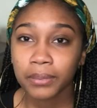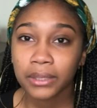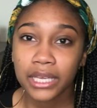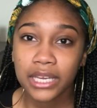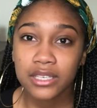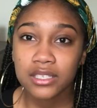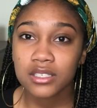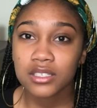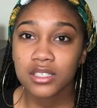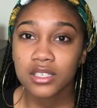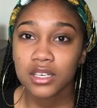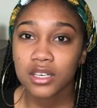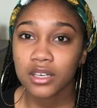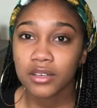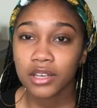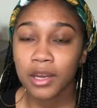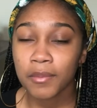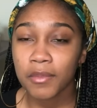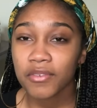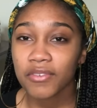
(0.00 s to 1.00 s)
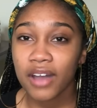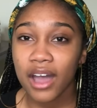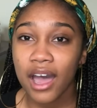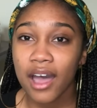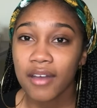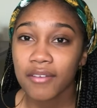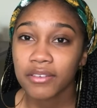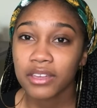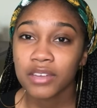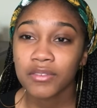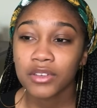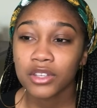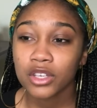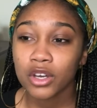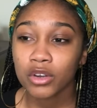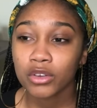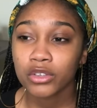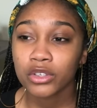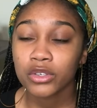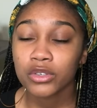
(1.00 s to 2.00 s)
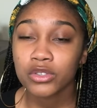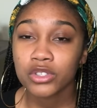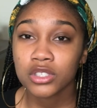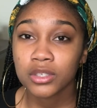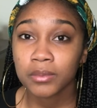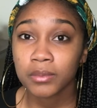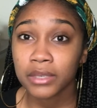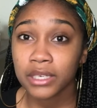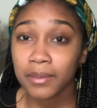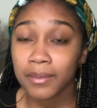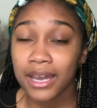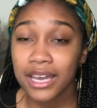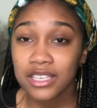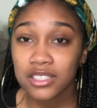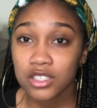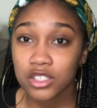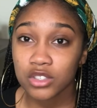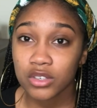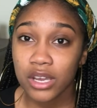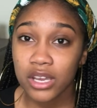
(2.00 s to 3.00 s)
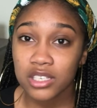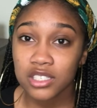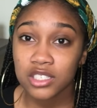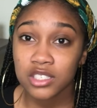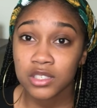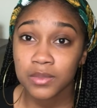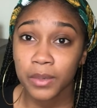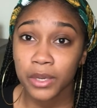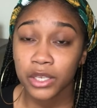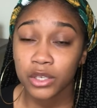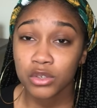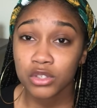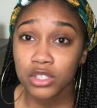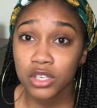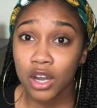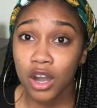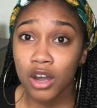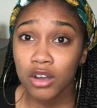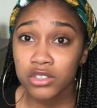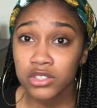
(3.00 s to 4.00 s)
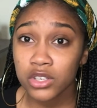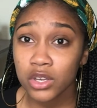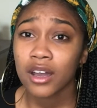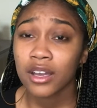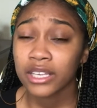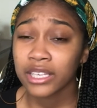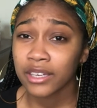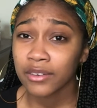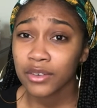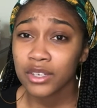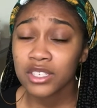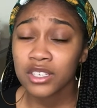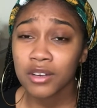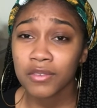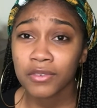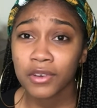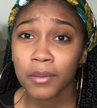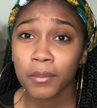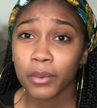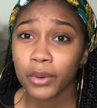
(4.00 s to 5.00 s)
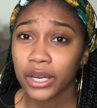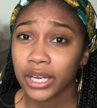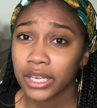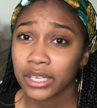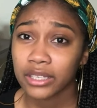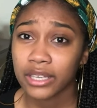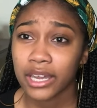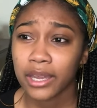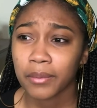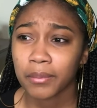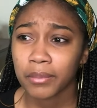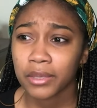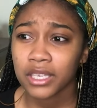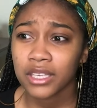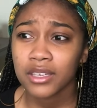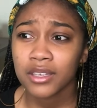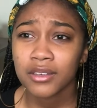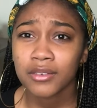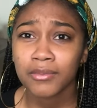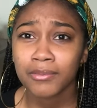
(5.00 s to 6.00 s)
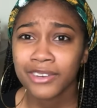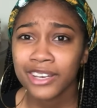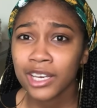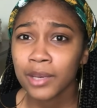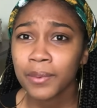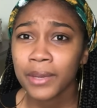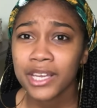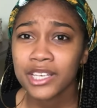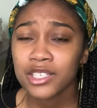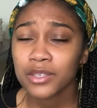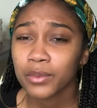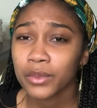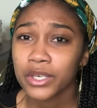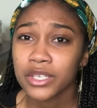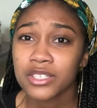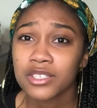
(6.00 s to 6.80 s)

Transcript: plays into number five. Even though you should minimize distractions, but you should also give yourself a break. Like be very patient with